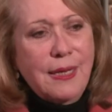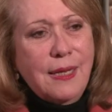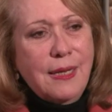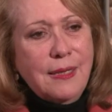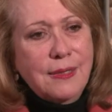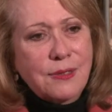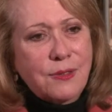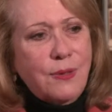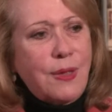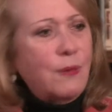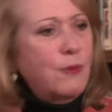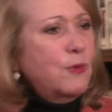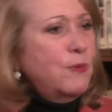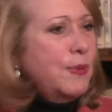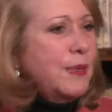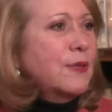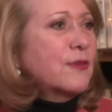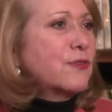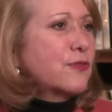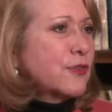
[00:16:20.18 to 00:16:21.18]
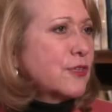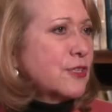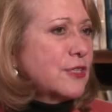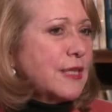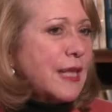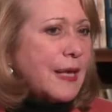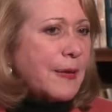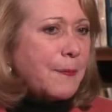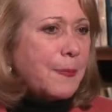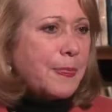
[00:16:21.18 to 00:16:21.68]
So that would be the first
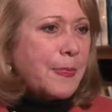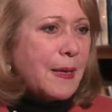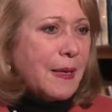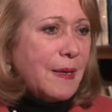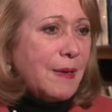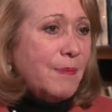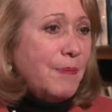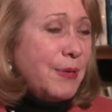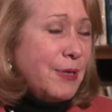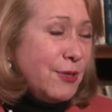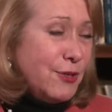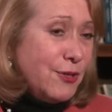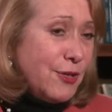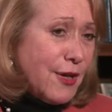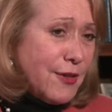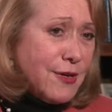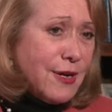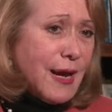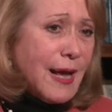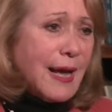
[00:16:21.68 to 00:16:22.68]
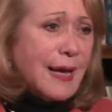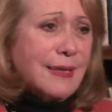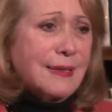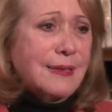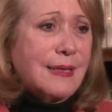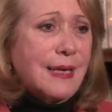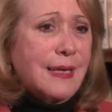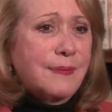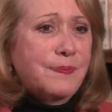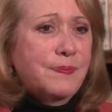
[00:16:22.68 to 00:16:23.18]
thing. But on the other hand,
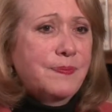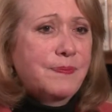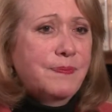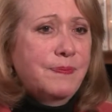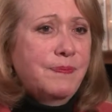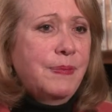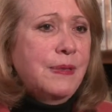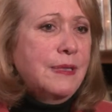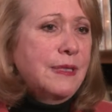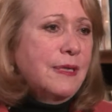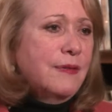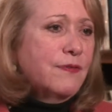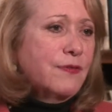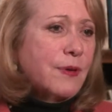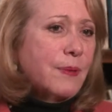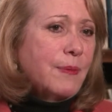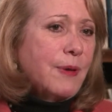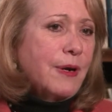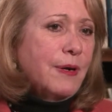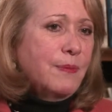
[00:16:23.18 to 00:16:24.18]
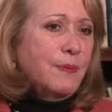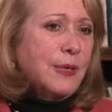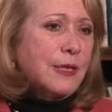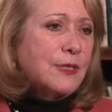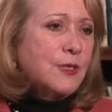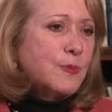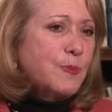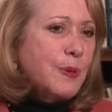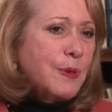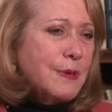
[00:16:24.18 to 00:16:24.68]
building from our
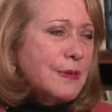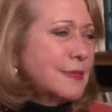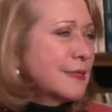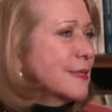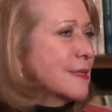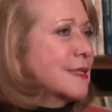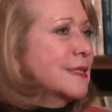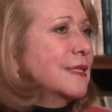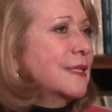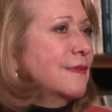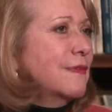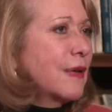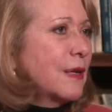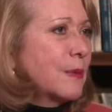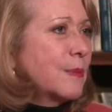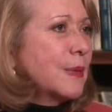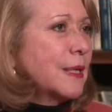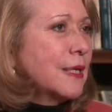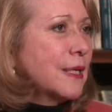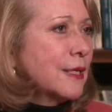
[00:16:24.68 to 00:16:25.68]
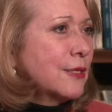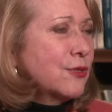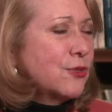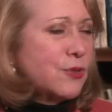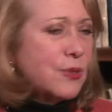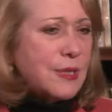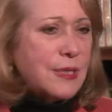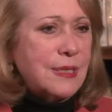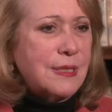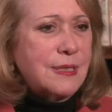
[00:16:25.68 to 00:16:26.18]
experiences in developing
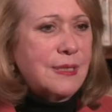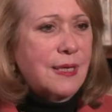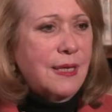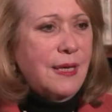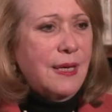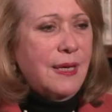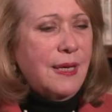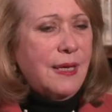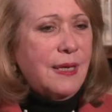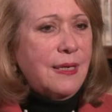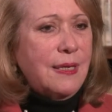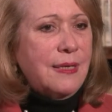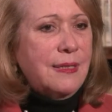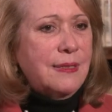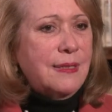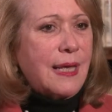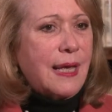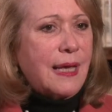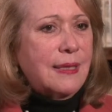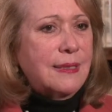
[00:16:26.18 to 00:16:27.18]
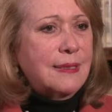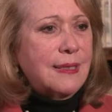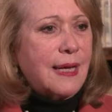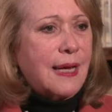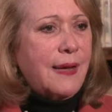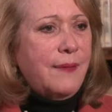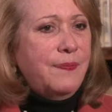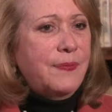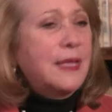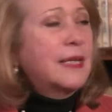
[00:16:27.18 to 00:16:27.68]
countries, is that
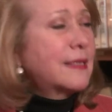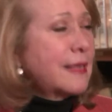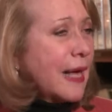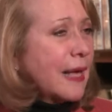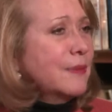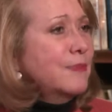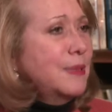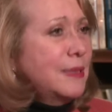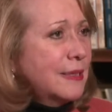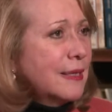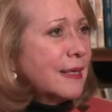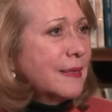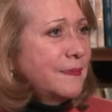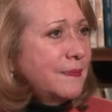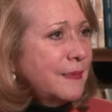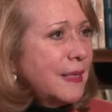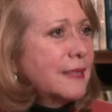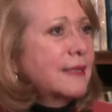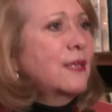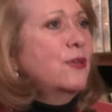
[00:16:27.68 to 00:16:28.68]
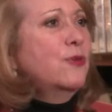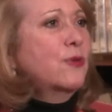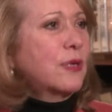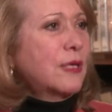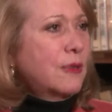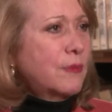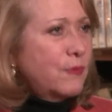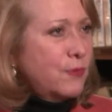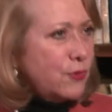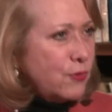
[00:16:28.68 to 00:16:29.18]
it can be done, and that you can
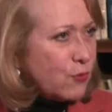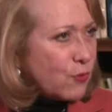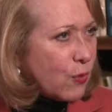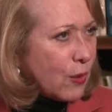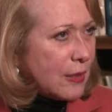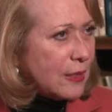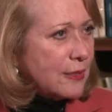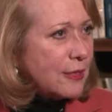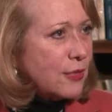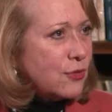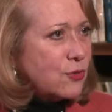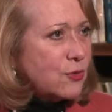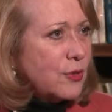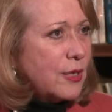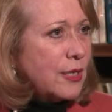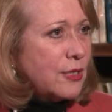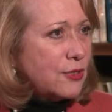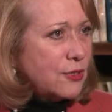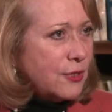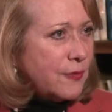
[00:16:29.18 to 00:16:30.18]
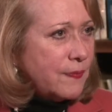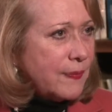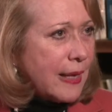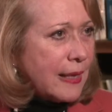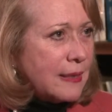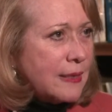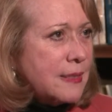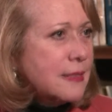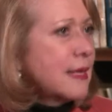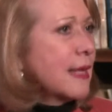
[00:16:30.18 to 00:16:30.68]
improve quality education,
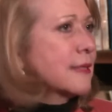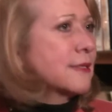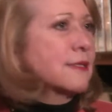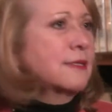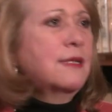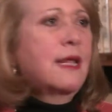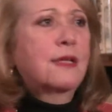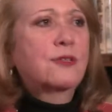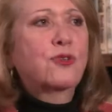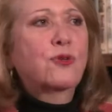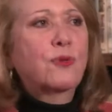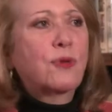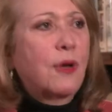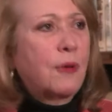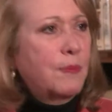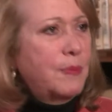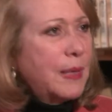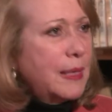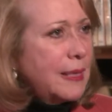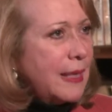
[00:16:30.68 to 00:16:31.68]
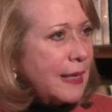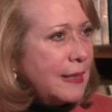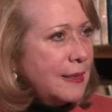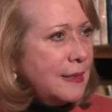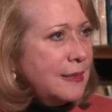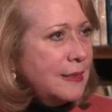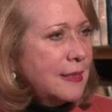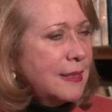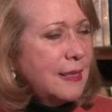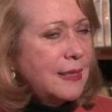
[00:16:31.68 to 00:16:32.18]
and that's not so
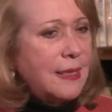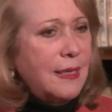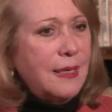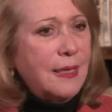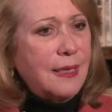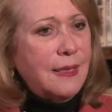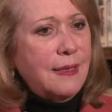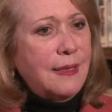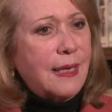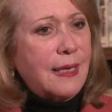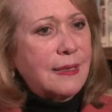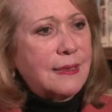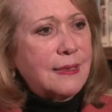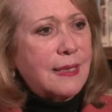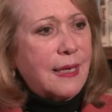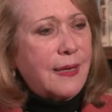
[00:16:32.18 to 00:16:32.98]
complicated. That